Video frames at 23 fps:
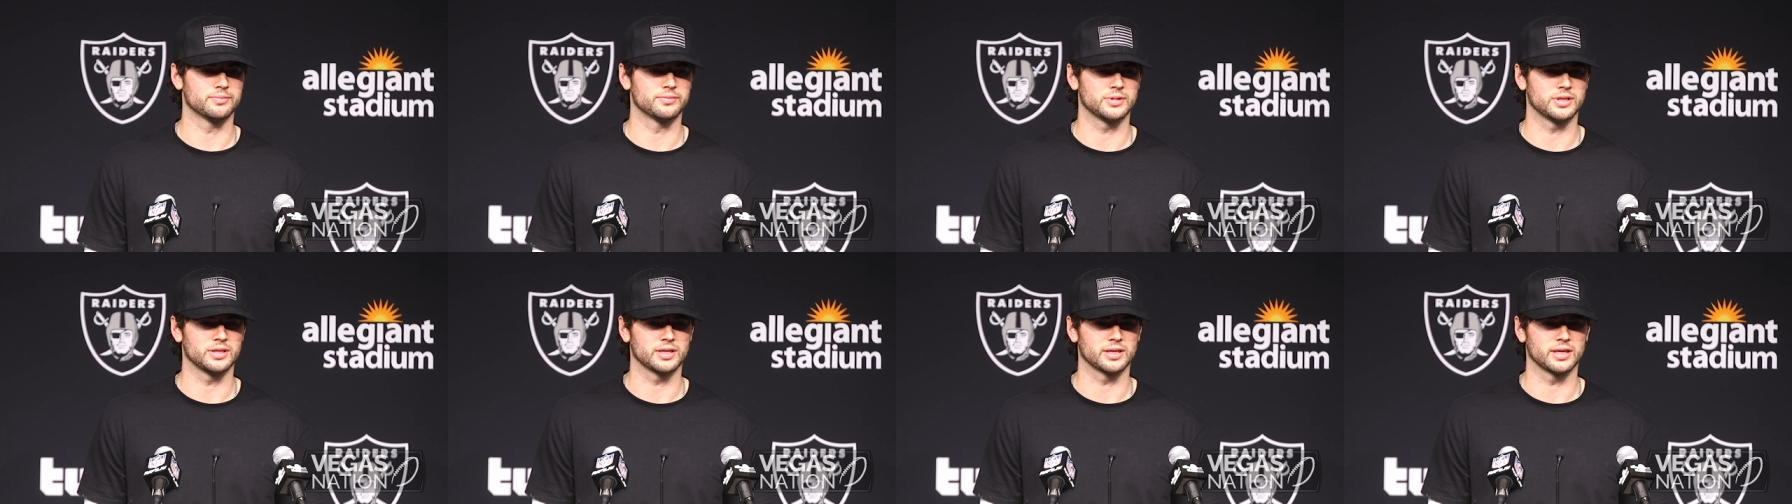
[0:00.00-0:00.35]

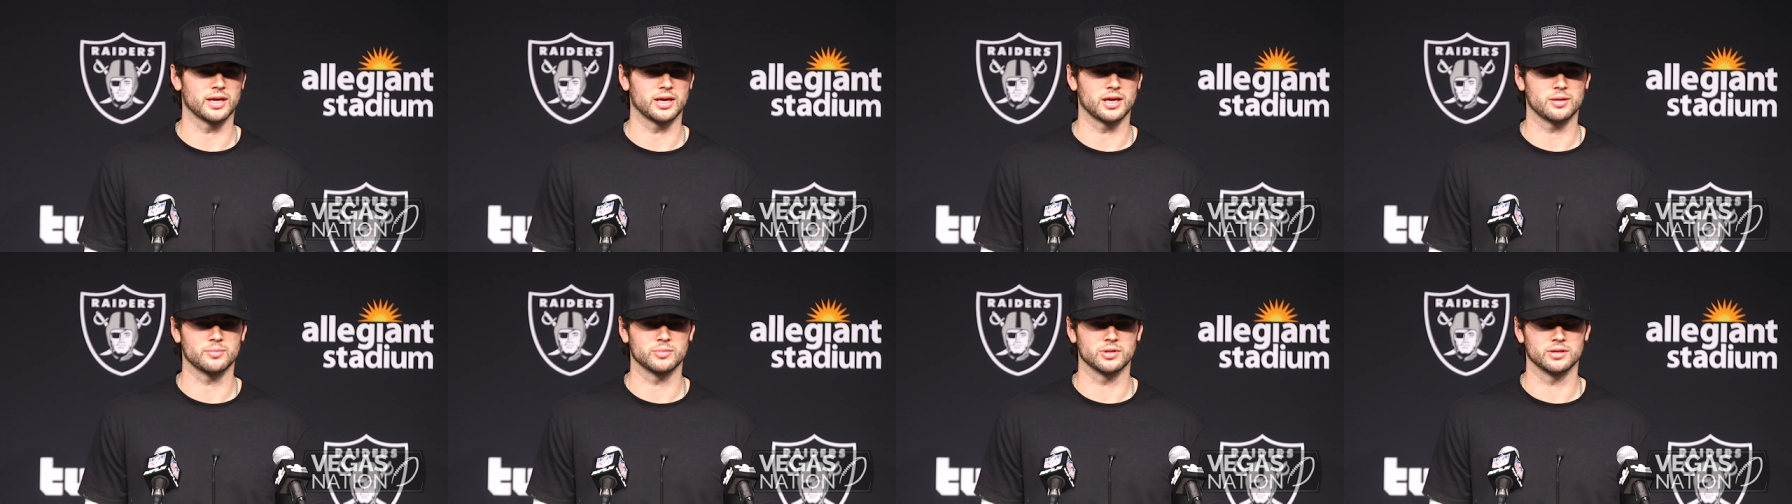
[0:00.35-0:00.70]
in the
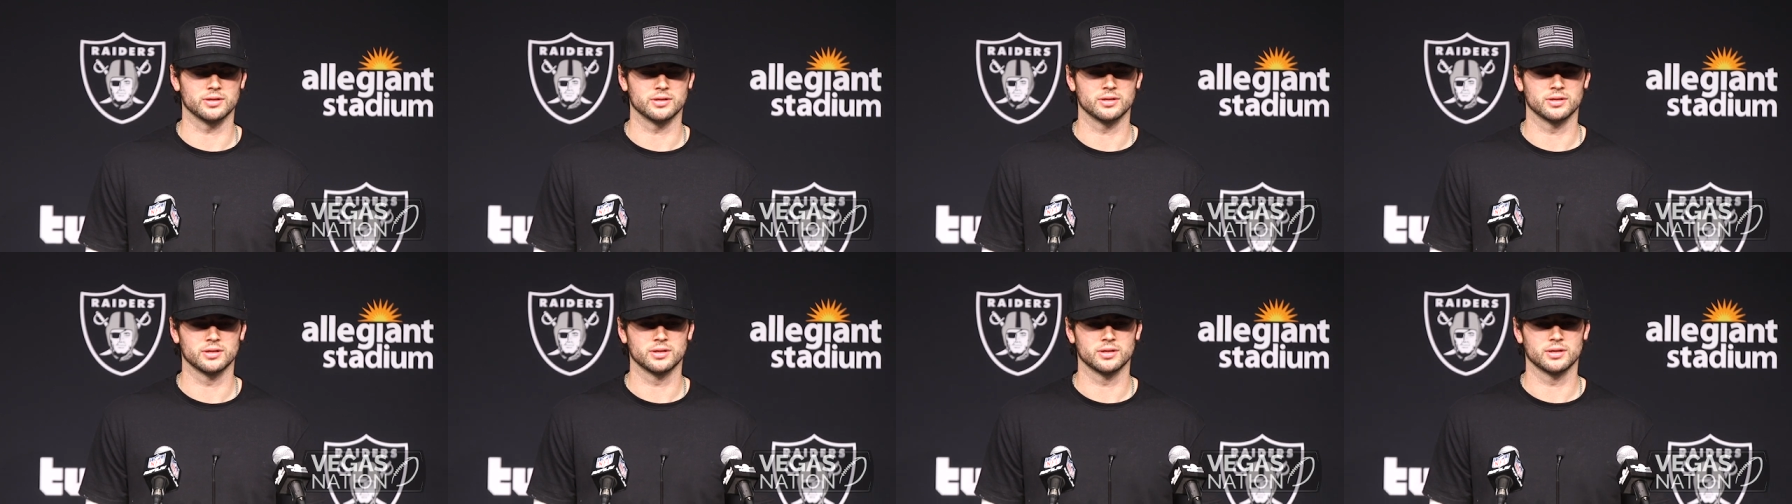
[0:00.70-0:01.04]
game,
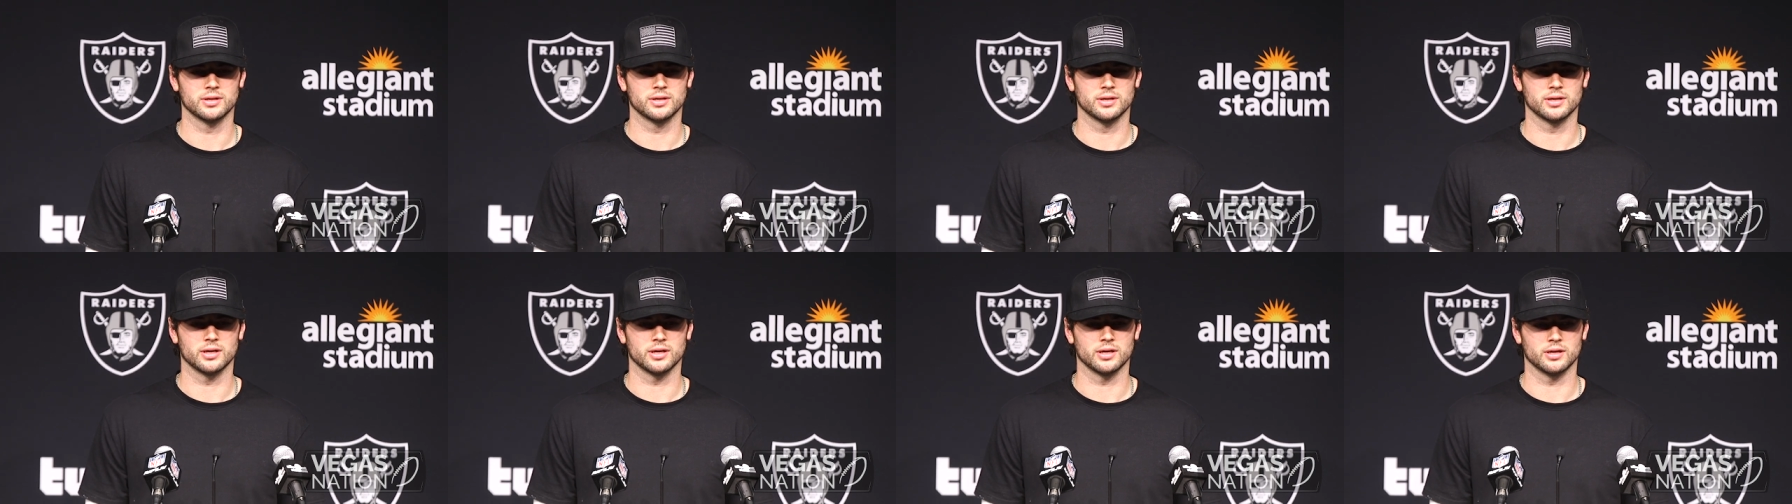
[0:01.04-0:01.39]

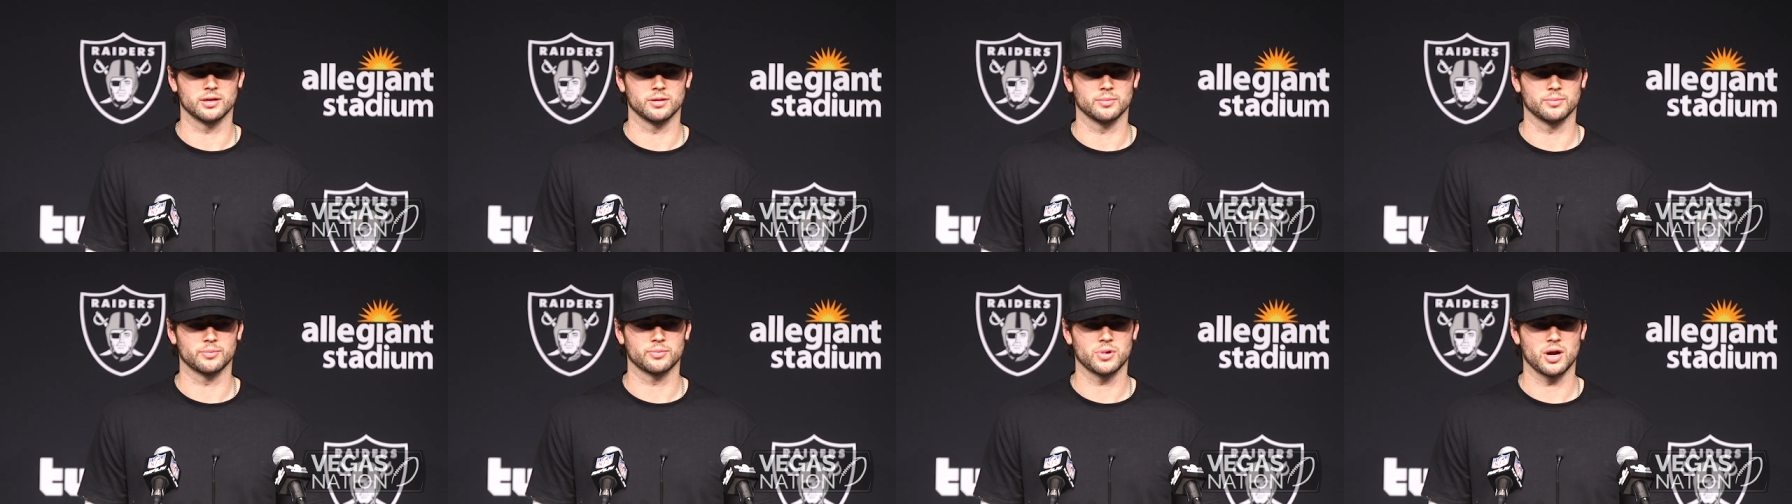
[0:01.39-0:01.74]

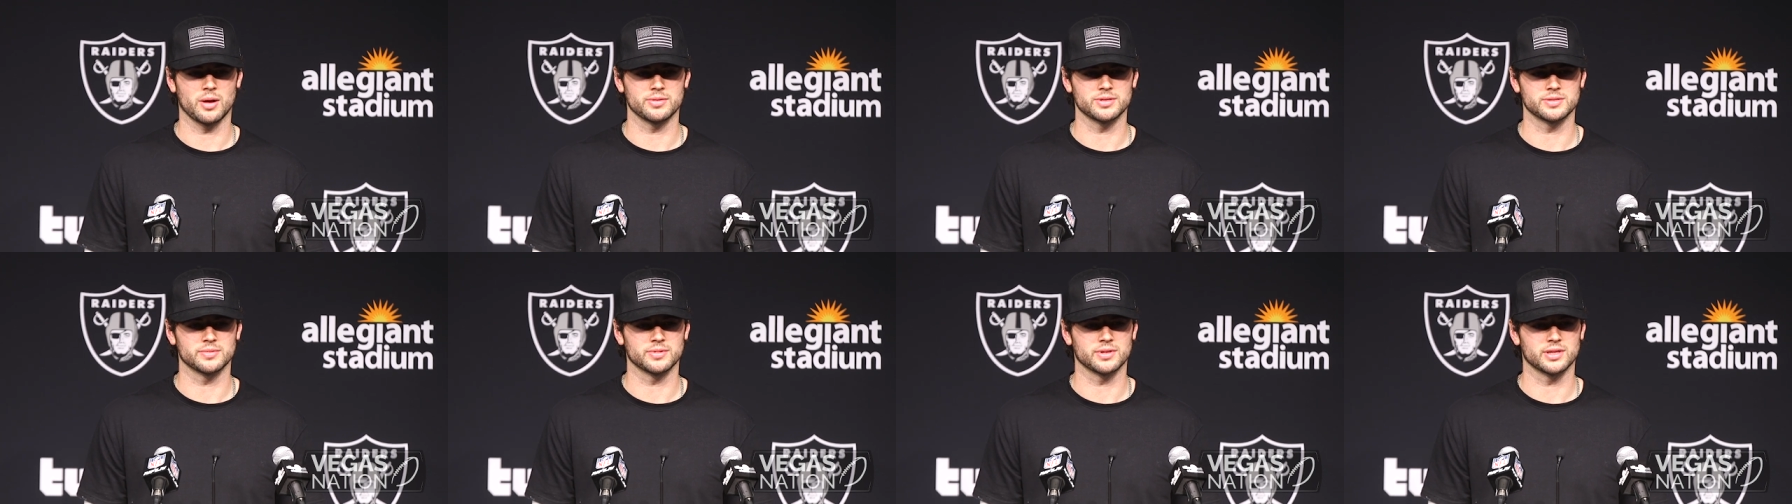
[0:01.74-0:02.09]
and,
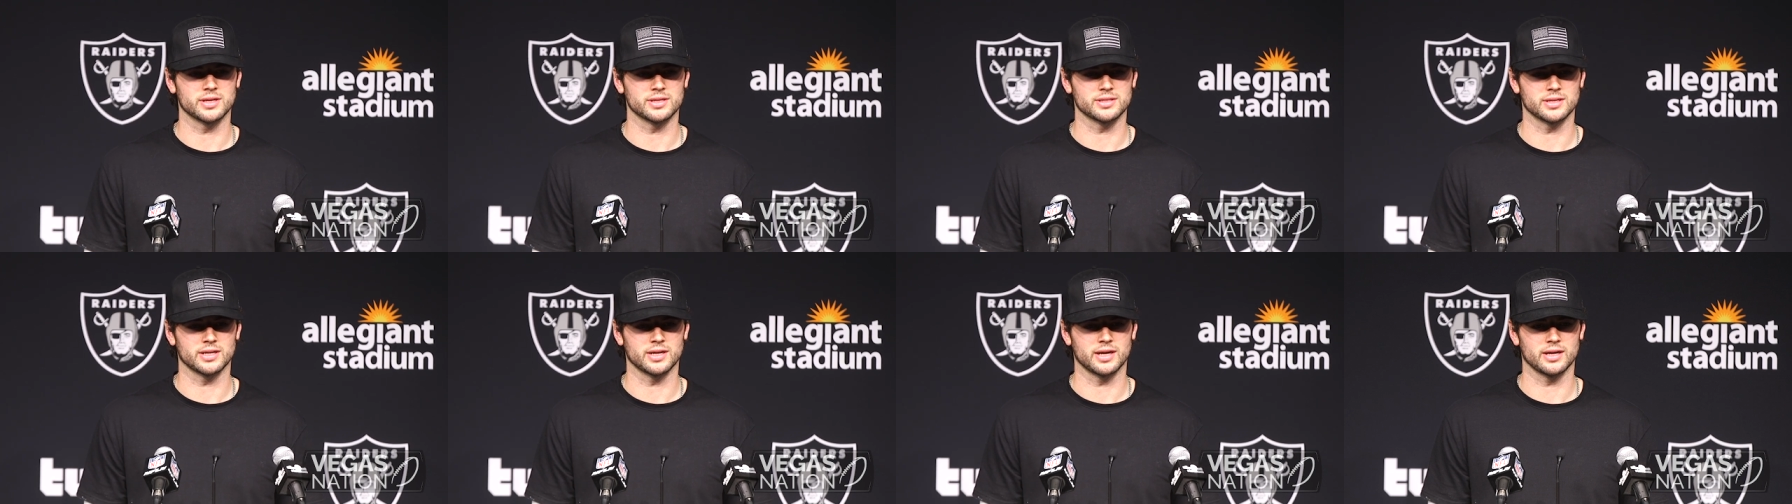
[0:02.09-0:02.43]
probably some
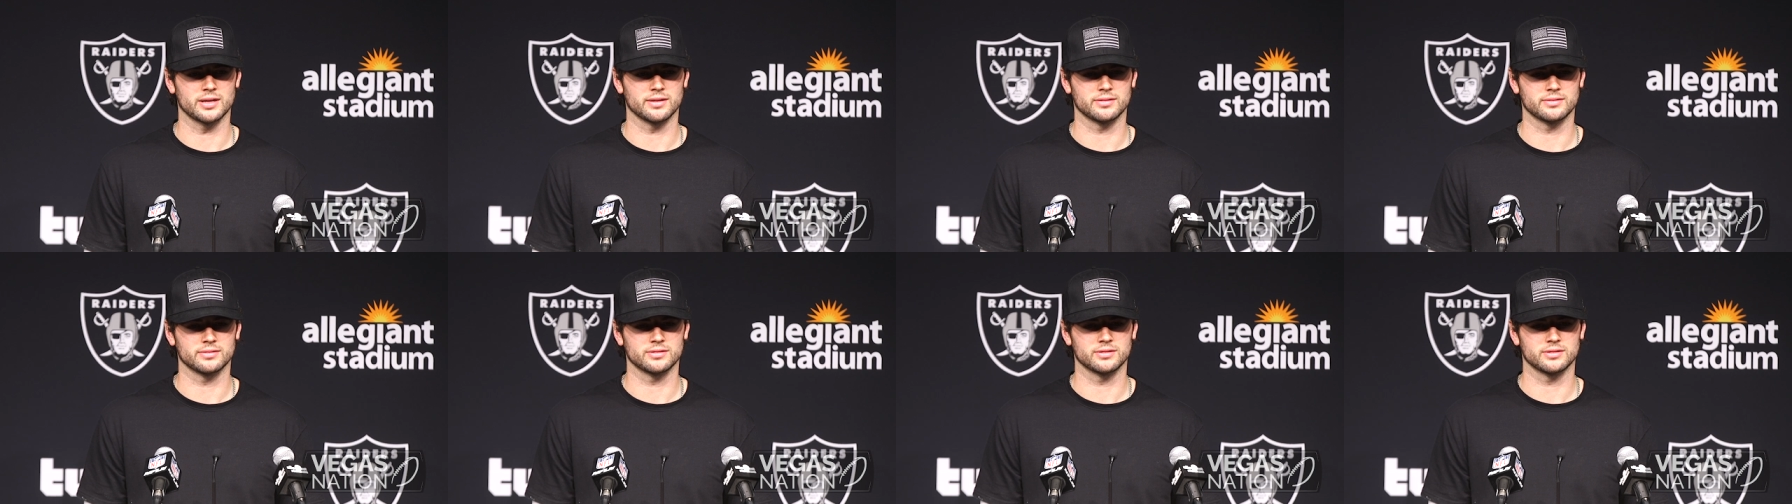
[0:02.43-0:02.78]
things that I